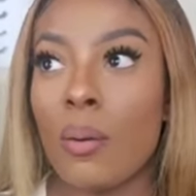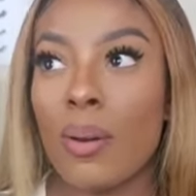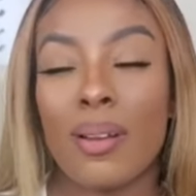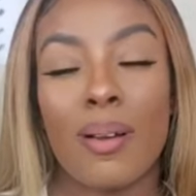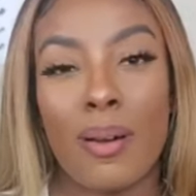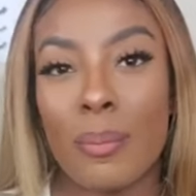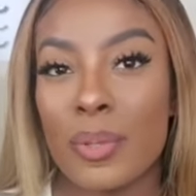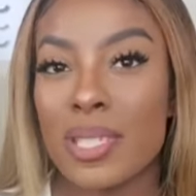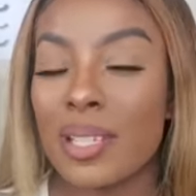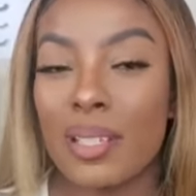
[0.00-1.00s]
on an
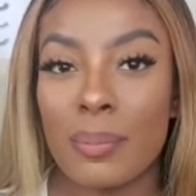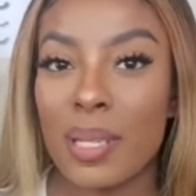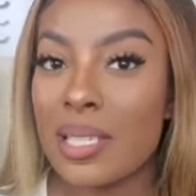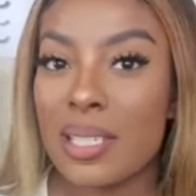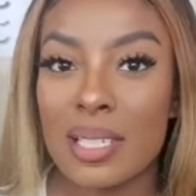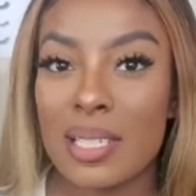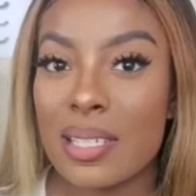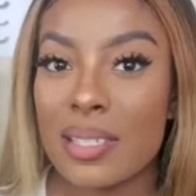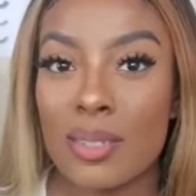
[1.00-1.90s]
almost daily basis